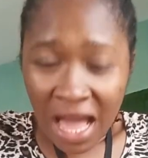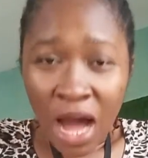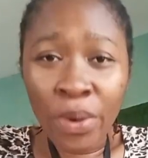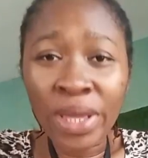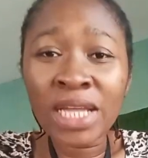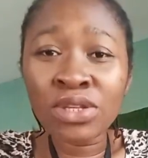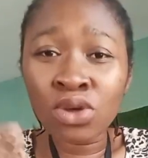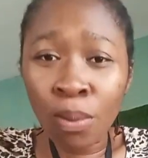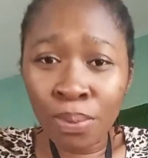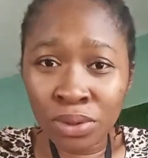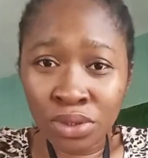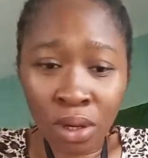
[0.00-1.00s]
And when it
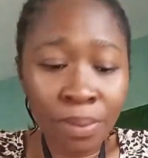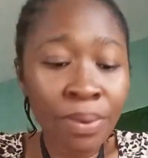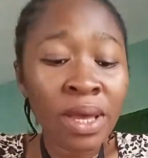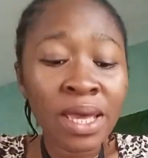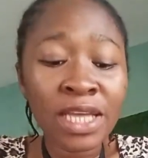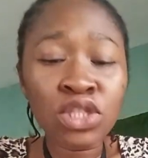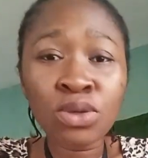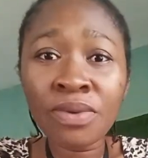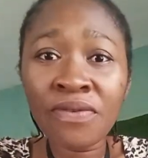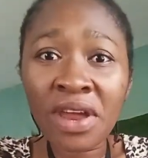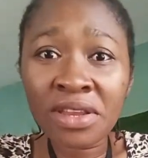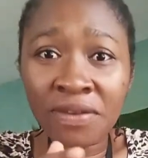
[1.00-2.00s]
opens up, it will be
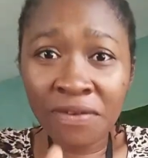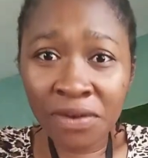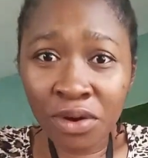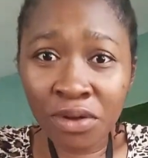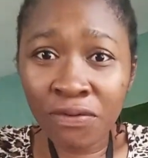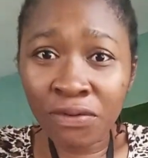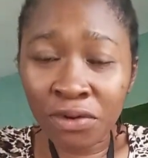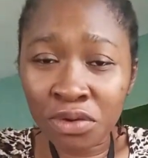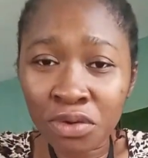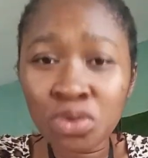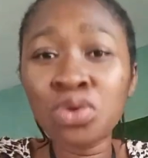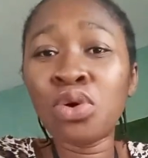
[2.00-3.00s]
very difficult for
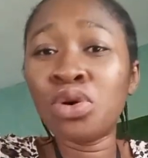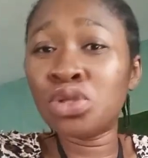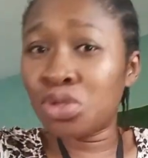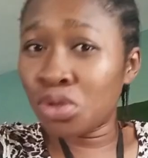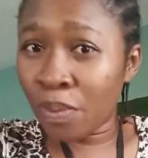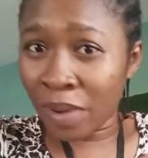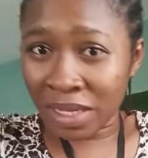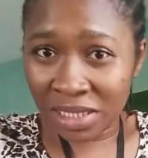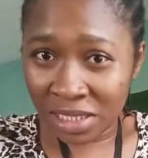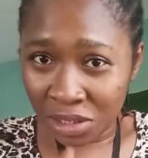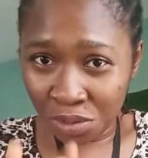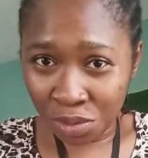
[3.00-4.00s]
you to continue
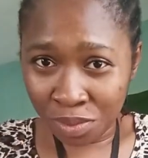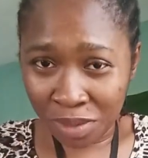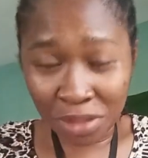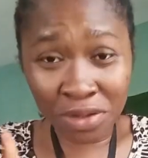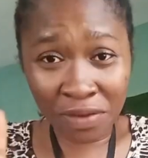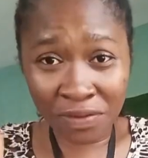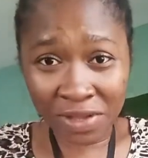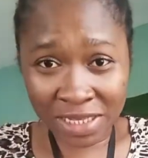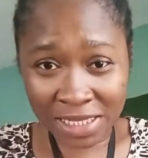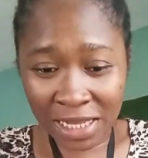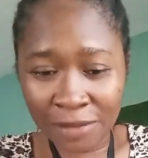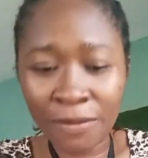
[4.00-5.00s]
passing the rope. I don't know if you
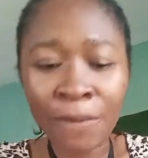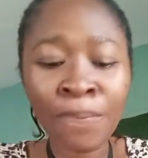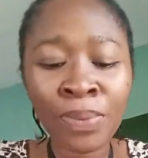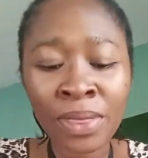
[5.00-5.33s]
understand me.